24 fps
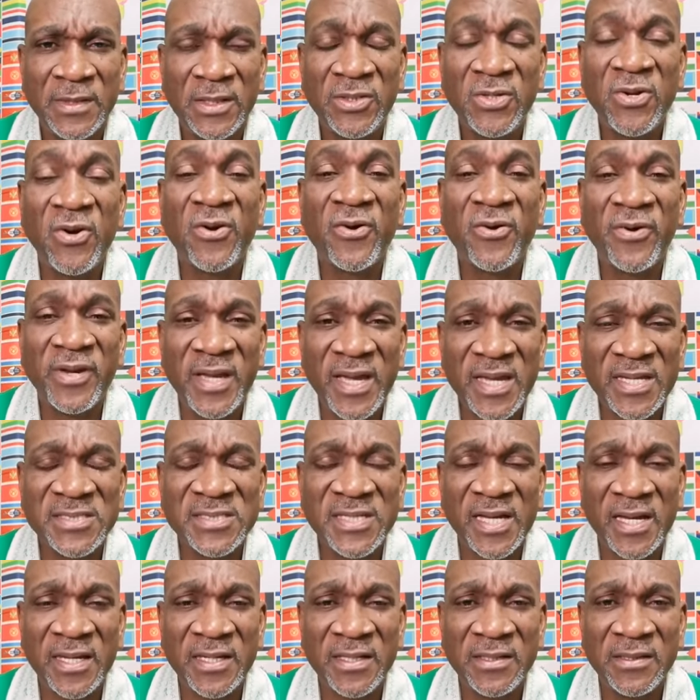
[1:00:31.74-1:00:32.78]
your
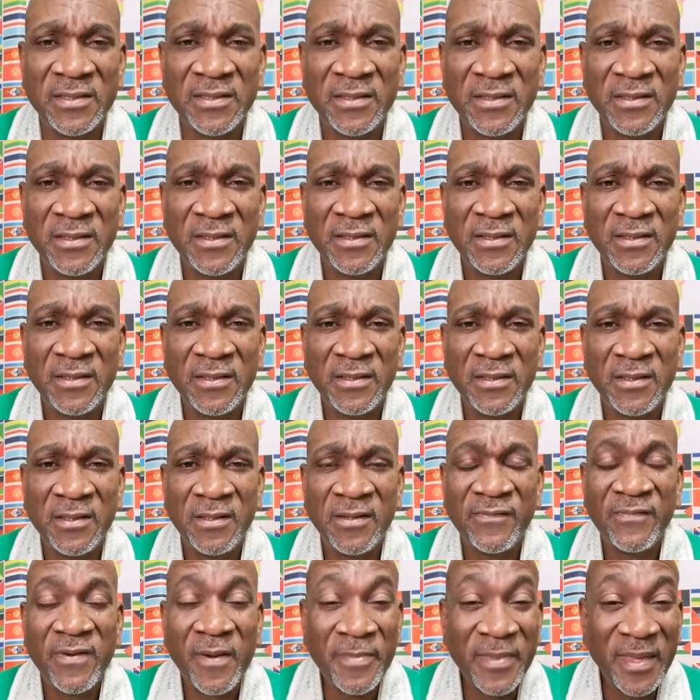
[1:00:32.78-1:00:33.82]
creation
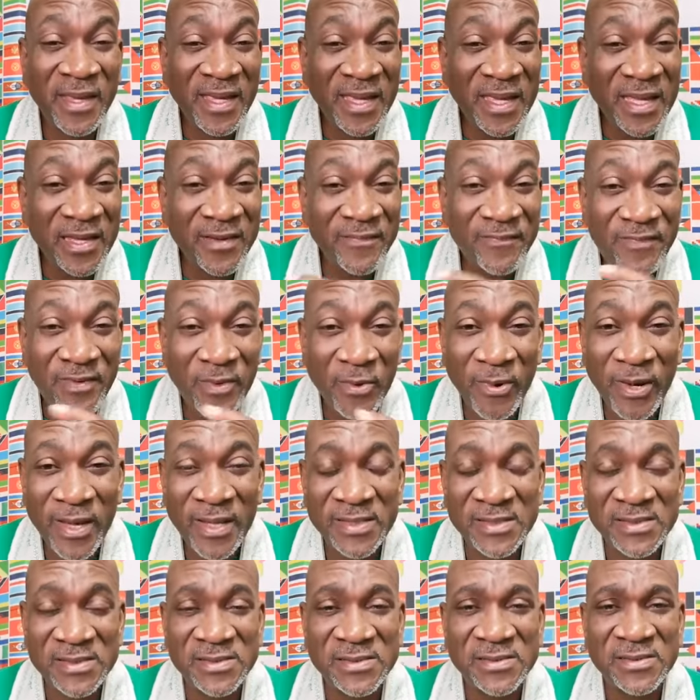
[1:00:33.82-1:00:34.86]
from the
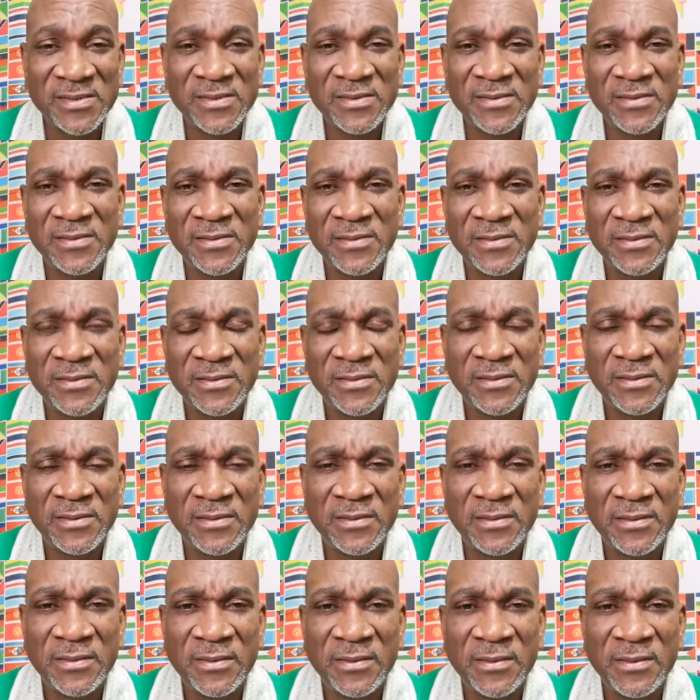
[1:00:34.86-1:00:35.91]
influence
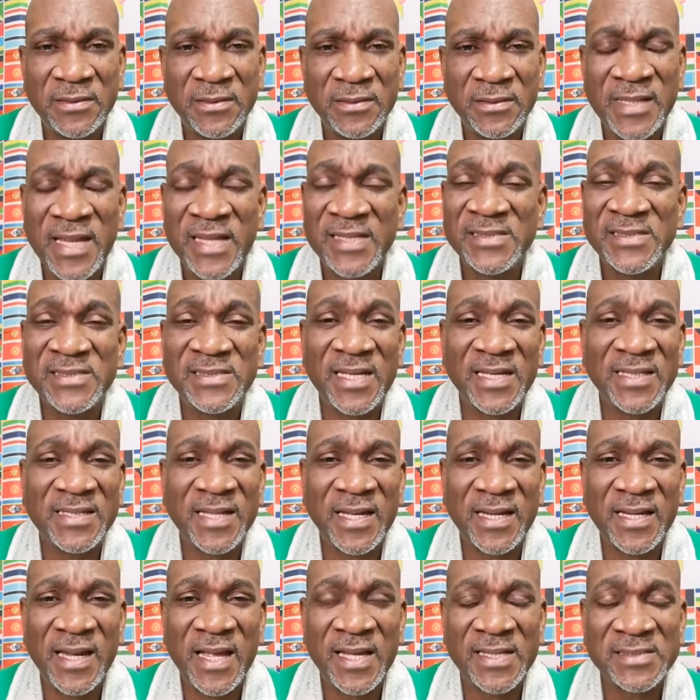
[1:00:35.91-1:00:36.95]
that
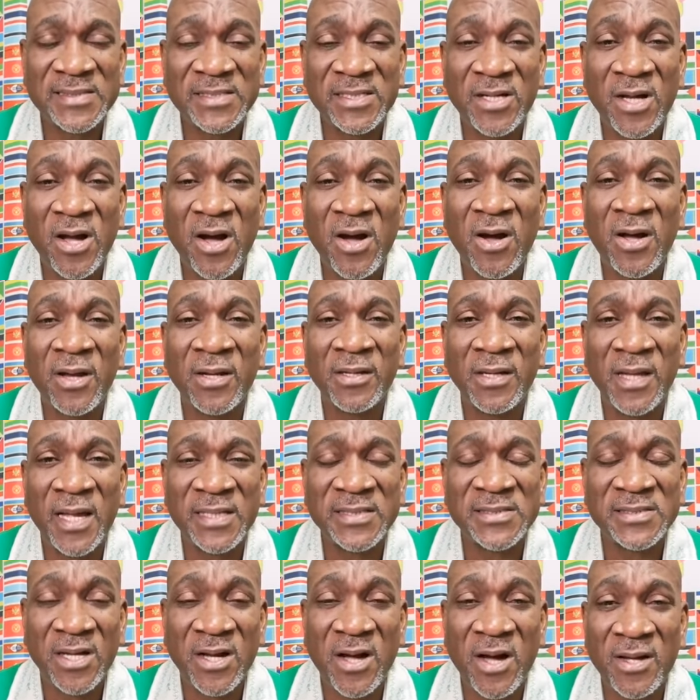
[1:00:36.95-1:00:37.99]
Satan has gone,
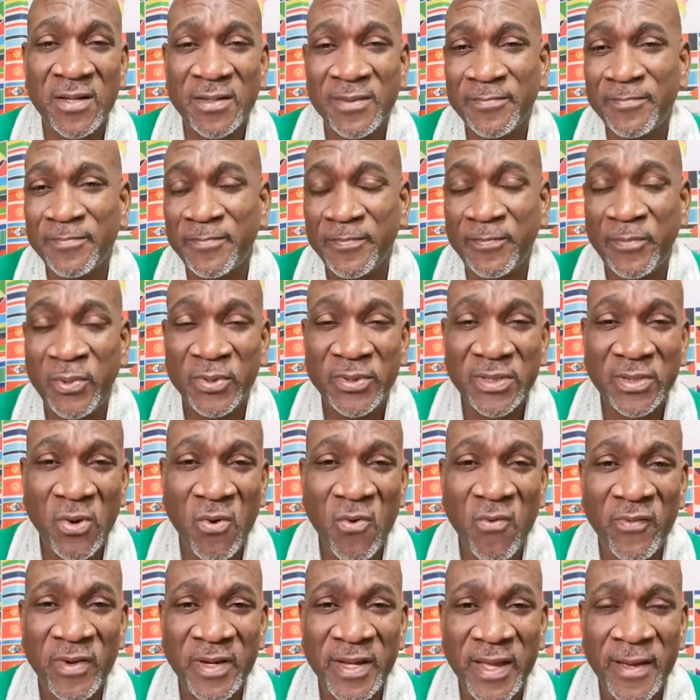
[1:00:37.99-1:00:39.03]
has got put
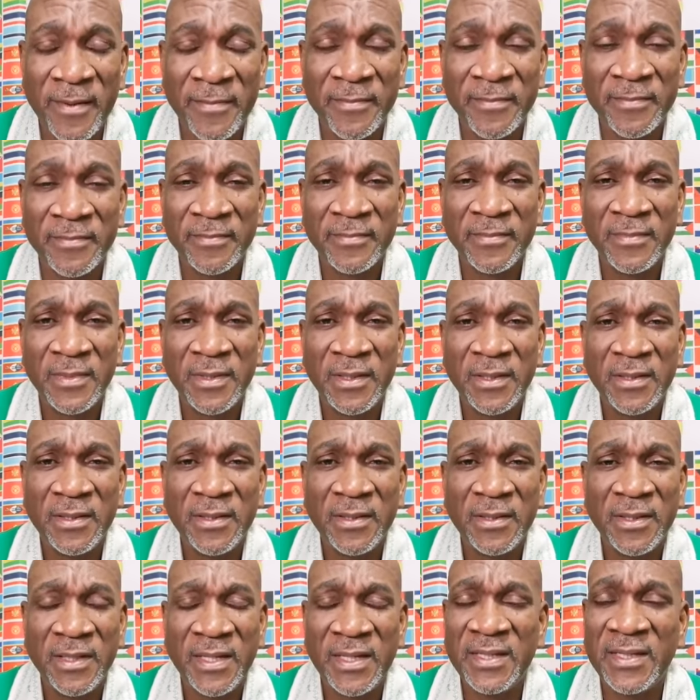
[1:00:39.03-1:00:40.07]
over them
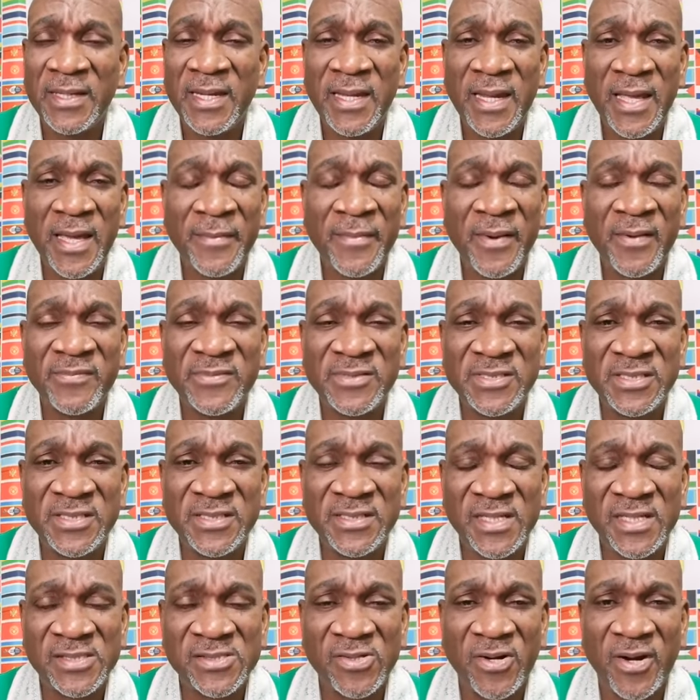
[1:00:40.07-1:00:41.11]
in the name of
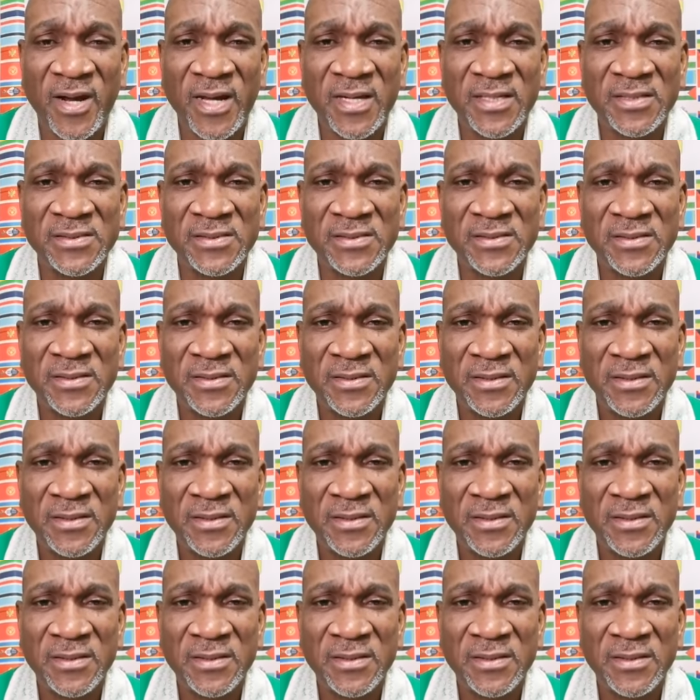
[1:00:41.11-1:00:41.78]
Jesus Christ.